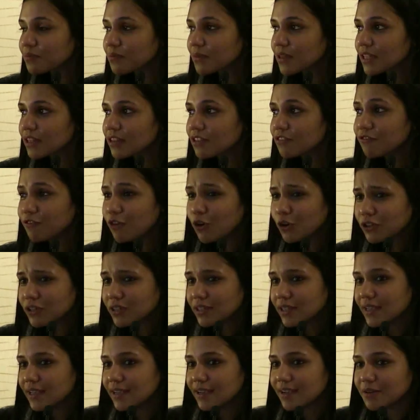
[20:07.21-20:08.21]
The fourth
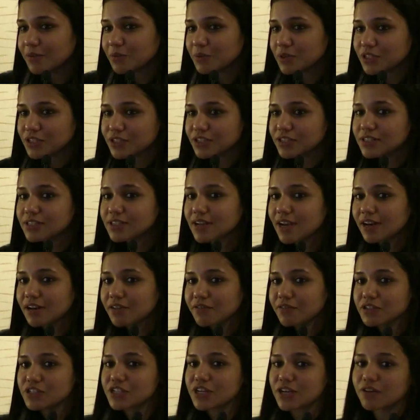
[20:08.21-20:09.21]
thing, and which is kind of
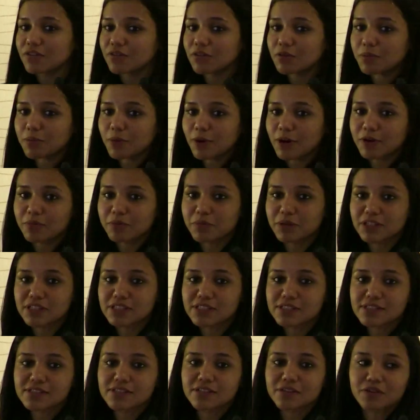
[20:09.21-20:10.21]
a general point, but this
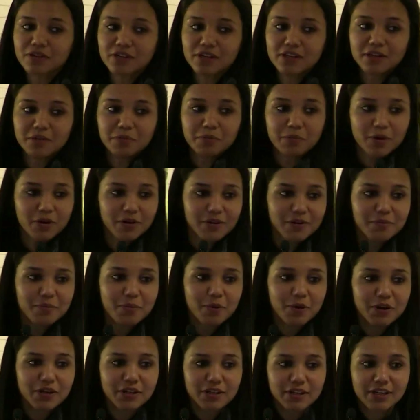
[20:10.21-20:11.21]
is a really important
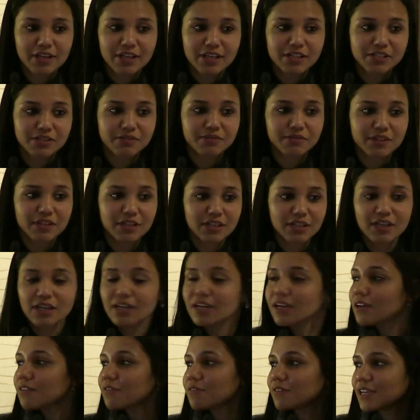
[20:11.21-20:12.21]
point in HEV
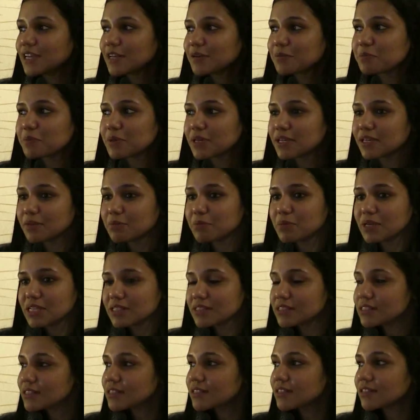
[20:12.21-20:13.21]

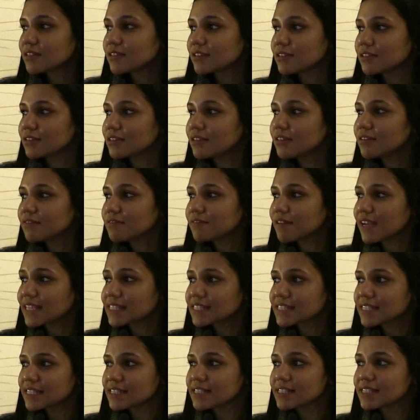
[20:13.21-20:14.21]
VLP-based
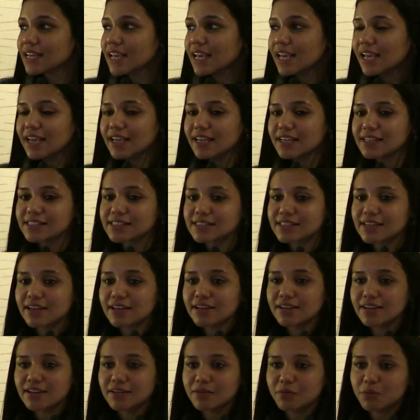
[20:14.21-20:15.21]
vaccines is that
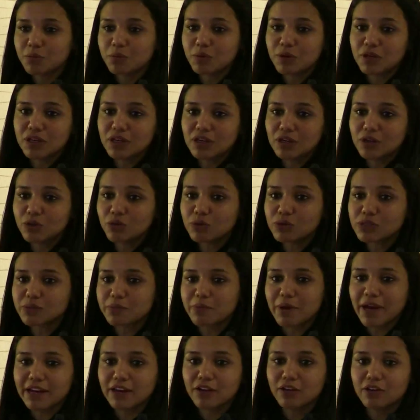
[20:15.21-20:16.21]
we use a
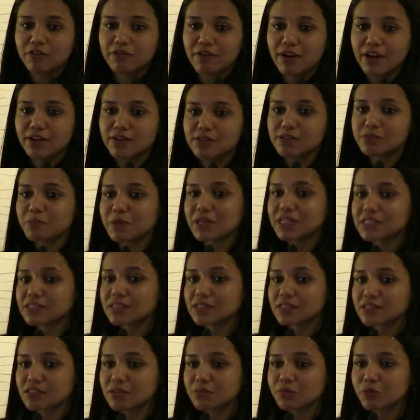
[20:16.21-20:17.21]
baculovirus-based
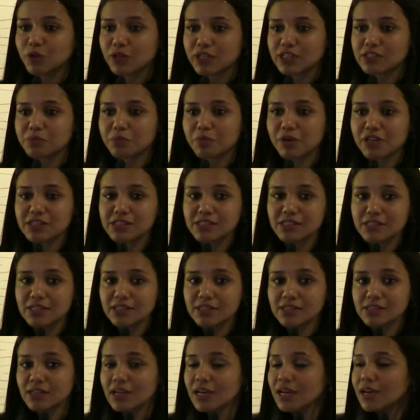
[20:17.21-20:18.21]
system to express
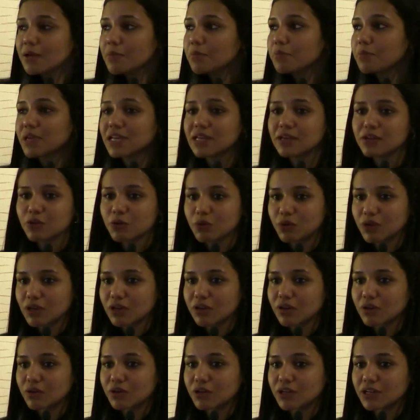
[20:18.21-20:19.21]
these, being
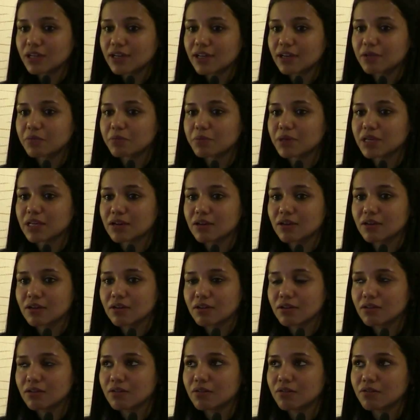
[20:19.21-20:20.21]
eukaryotic and being
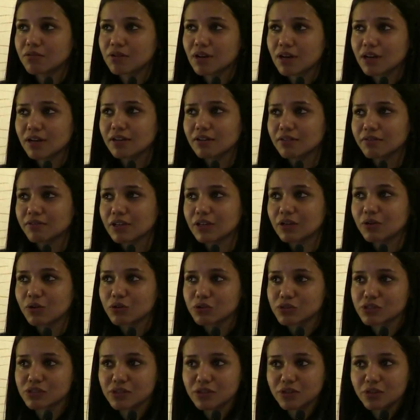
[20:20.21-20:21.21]
relatively
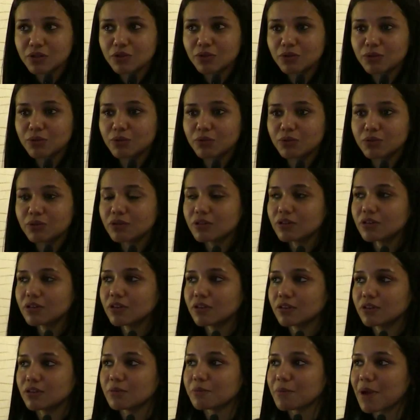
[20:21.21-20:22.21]
closer to
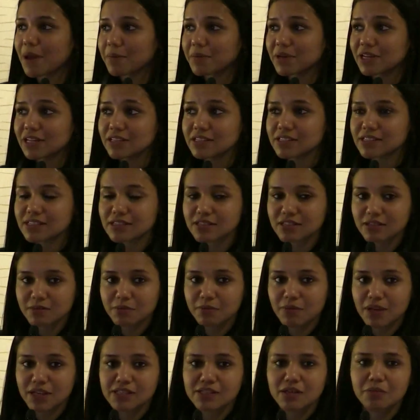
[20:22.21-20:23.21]
the mammalian system
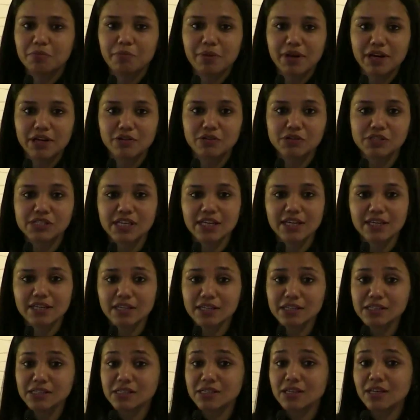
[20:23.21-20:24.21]
as compared to, say,
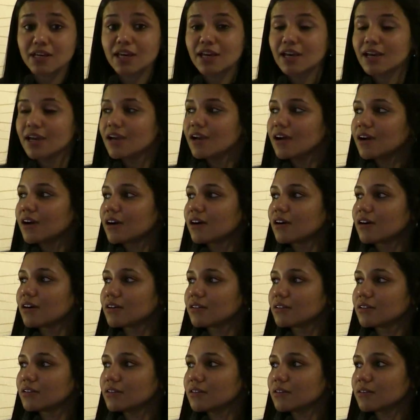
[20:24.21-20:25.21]
yeast.
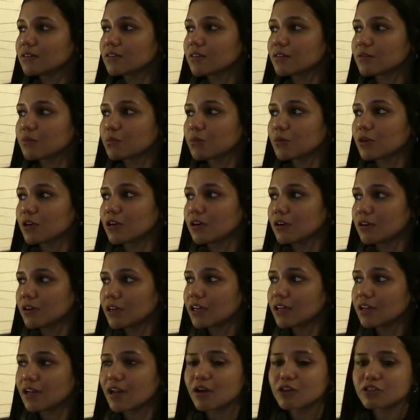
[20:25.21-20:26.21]
It
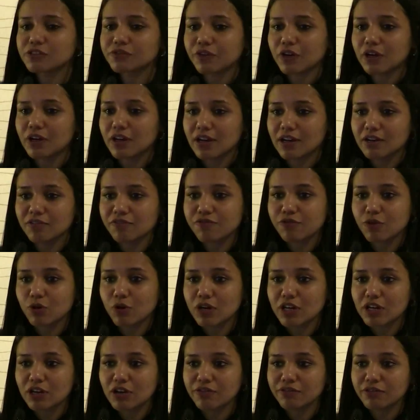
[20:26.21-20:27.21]
allows for correct
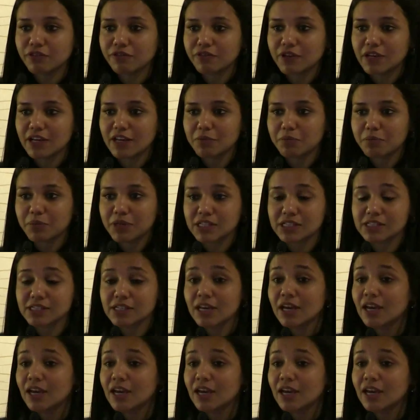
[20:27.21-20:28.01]
folding of the VLPs.